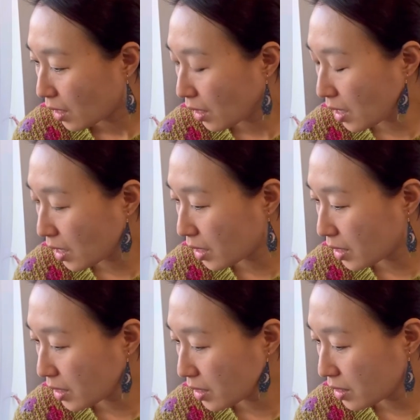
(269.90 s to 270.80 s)

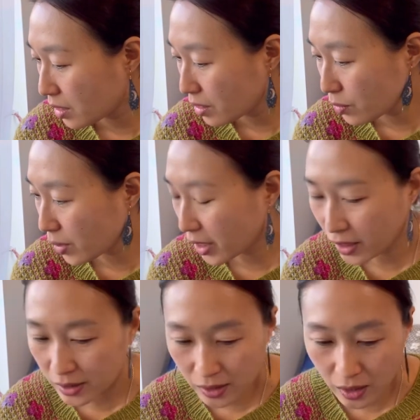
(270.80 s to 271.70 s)
And what
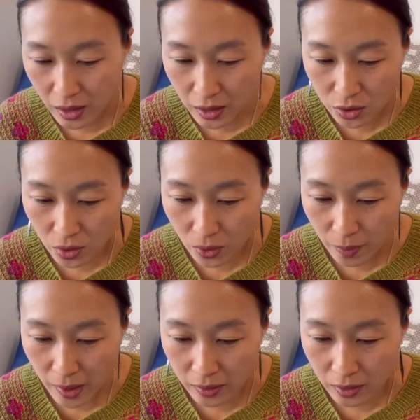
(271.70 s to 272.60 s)
else can I talk
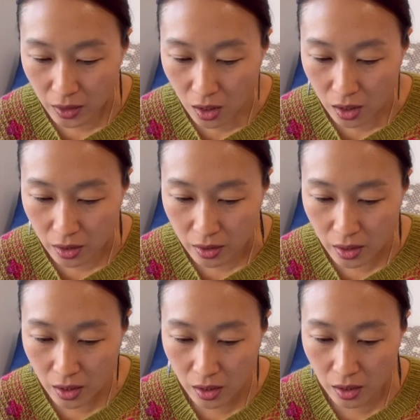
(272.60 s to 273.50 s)
about the yarn?
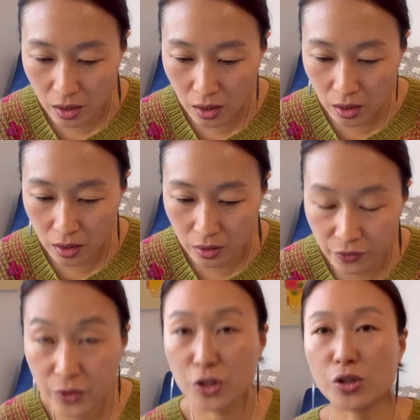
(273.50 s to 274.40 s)
And
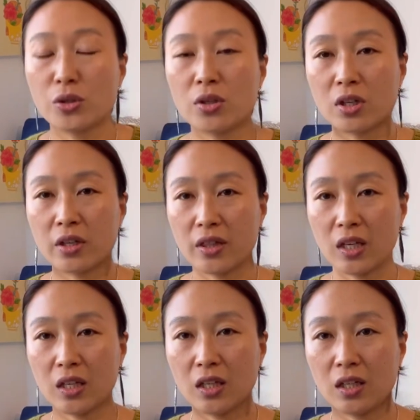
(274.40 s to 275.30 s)
for sure,
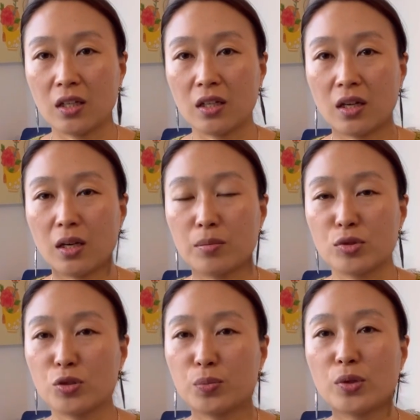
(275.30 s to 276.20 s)
the
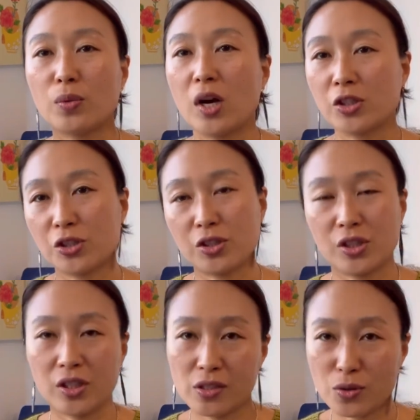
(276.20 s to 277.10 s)
superwash
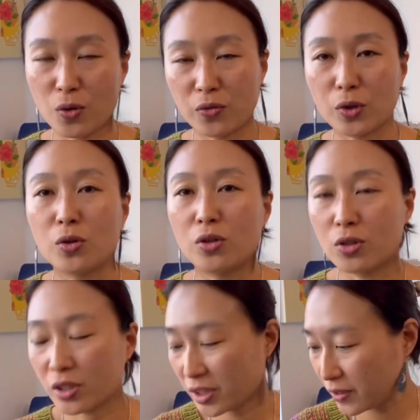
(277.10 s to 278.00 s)
is of
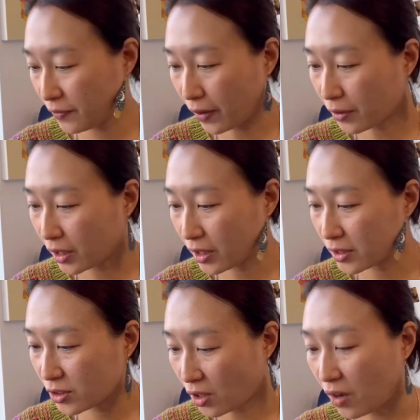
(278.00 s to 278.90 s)
course very
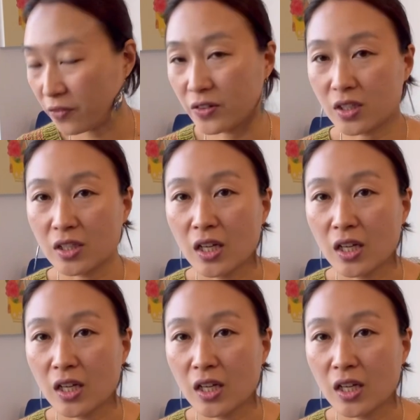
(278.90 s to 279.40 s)
soft.